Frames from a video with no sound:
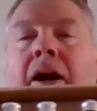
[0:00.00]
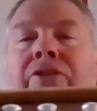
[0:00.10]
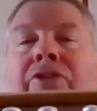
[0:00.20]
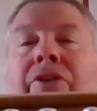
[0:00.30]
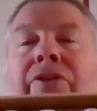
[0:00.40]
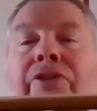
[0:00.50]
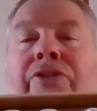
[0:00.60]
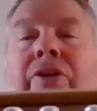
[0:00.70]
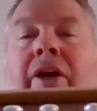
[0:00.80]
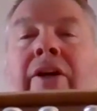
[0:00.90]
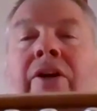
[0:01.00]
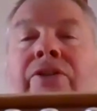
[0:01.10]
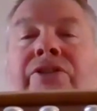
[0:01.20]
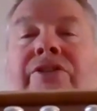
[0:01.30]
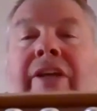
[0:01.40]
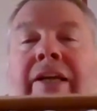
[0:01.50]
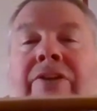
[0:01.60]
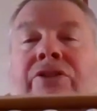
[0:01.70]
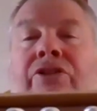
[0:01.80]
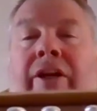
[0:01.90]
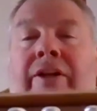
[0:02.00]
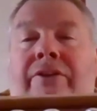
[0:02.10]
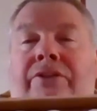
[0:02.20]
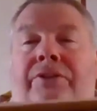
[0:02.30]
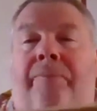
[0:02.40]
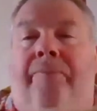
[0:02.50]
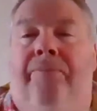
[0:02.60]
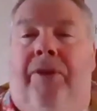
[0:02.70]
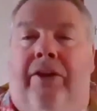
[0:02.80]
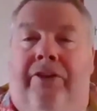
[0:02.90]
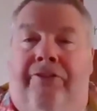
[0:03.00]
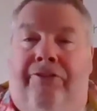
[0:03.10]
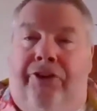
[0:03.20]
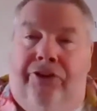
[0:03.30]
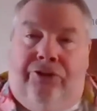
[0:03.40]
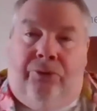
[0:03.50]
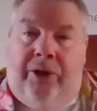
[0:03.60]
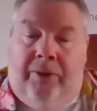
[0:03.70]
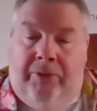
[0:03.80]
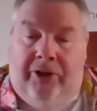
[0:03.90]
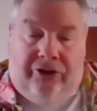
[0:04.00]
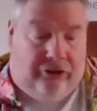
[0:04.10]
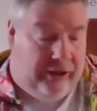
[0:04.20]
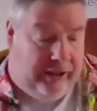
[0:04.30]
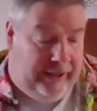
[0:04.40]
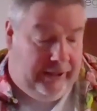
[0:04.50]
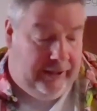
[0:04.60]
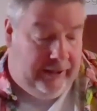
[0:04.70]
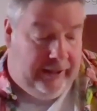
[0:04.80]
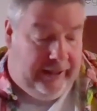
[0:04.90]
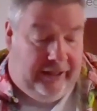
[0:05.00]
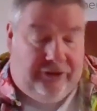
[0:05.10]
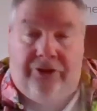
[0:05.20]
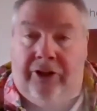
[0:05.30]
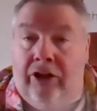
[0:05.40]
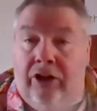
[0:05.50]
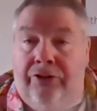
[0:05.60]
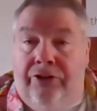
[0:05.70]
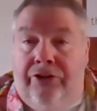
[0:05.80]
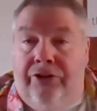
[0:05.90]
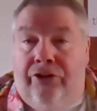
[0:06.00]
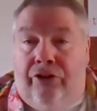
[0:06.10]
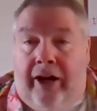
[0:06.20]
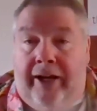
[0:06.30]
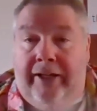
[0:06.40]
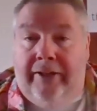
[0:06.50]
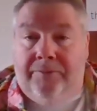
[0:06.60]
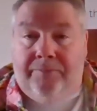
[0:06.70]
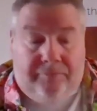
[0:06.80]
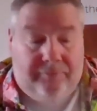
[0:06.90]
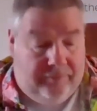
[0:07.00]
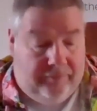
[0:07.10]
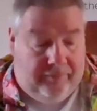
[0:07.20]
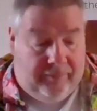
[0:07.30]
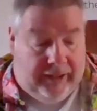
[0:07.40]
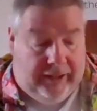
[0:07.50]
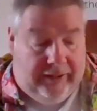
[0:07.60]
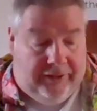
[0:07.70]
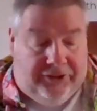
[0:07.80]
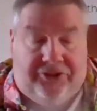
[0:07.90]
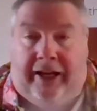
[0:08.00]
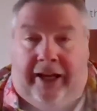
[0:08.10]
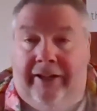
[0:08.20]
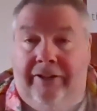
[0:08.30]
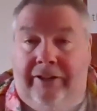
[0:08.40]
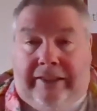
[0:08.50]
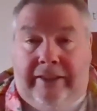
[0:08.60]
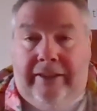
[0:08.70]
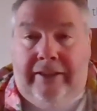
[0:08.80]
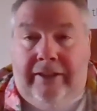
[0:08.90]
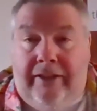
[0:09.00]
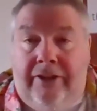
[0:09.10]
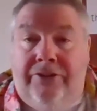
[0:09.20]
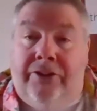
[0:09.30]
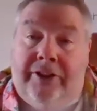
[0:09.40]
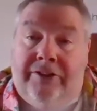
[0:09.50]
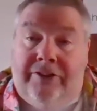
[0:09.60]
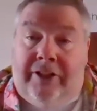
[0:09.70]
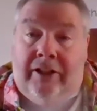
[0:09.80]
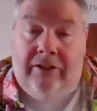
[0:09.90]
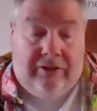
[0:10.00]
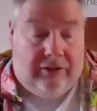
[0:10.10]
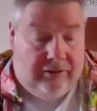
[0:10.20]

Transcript: So those are your 6 gins. The first one I'm going to try is the London Dry. The second is the Distilled.